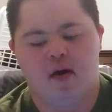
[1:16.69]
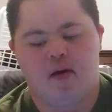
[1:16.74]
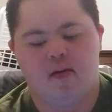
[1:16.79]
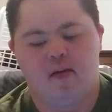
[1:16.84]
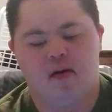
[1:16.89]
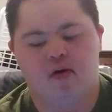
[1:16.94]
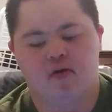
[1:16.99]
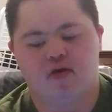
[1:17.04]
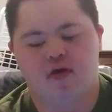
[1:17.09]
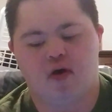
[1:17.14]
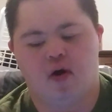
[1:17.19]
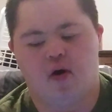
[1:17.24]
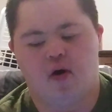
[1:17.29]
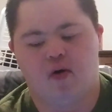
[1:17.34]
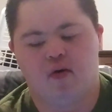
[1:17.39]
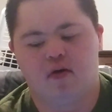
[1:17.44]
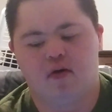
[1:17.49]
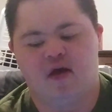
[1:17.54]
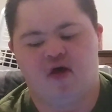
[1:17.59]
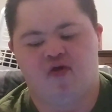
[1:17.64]
we were
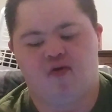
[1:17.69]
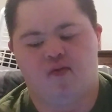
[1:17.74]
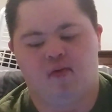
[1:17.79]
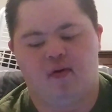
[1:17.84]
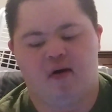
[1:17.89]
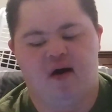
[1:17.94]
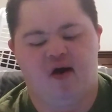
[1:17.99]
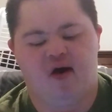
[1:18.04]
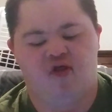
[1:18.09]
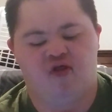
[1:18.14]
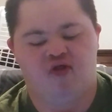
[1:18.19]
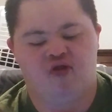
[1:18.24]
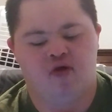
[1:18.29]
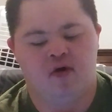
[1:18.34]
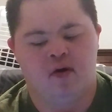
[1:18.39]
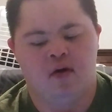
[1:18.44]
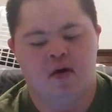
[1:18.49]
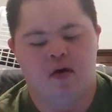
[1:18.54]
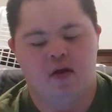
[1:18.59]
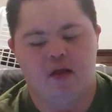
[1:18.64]
told this was
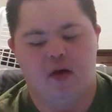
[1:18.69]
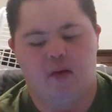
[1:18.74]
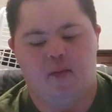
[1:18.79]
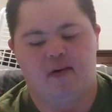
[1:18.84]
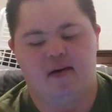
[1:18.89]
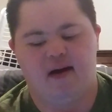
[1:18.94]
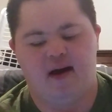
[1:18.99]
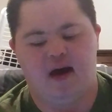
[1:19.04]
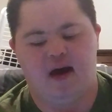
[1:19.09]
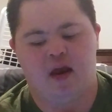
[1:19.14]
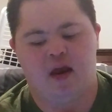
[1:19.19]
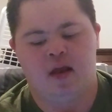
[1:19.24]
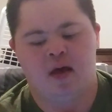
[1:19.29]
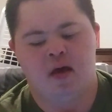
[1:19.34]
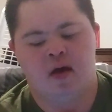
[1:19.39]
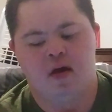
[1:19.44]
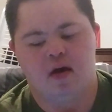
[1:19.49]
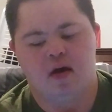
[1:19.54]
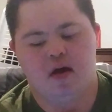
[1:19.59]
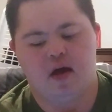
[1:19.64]
the plan,
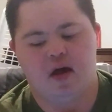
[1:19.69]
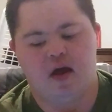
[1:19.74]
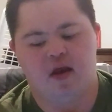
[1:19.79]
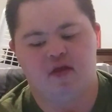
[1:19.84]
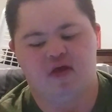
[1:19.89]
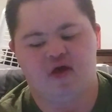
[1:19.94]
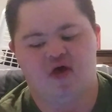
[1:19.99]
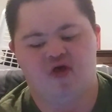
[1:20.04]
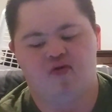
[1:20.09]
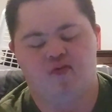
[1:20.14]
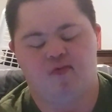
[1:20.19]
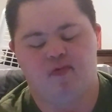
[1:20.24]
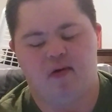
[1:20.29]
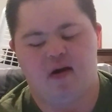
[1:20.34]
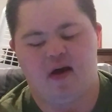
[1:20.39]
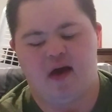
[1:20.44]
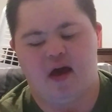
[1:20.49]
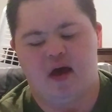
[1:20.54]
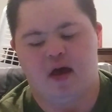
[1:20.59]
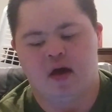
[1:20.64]
and this
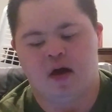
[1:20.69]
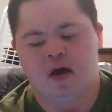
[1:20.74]
week